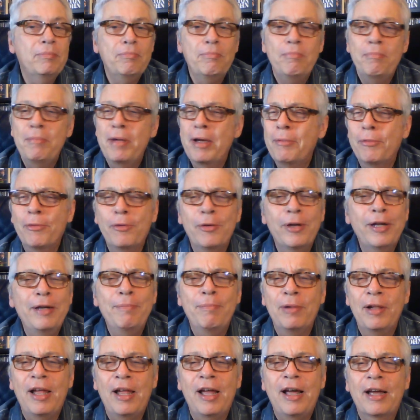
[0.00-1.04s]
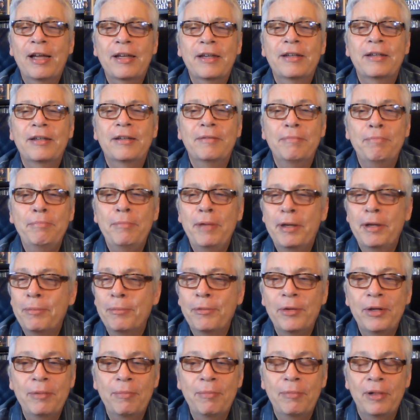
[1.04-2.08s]
Memory block,
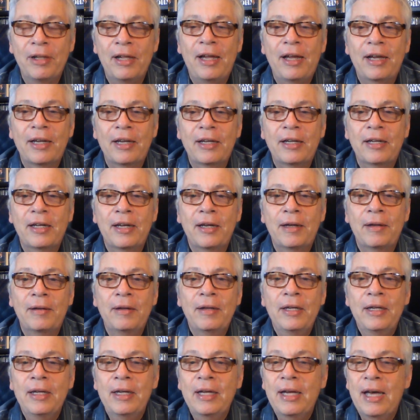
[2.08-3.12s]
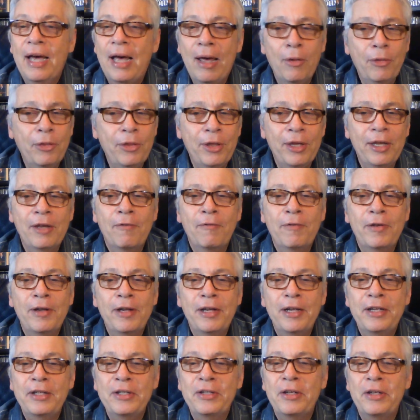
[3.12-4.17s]
memory block. I'll think of
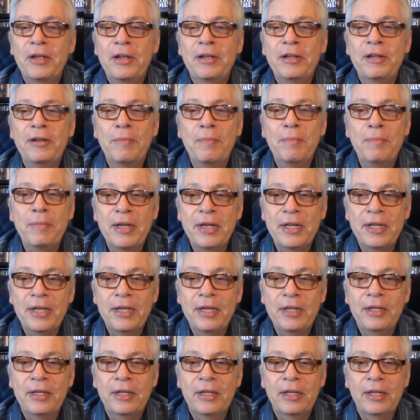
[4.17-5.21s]
it as in a minute.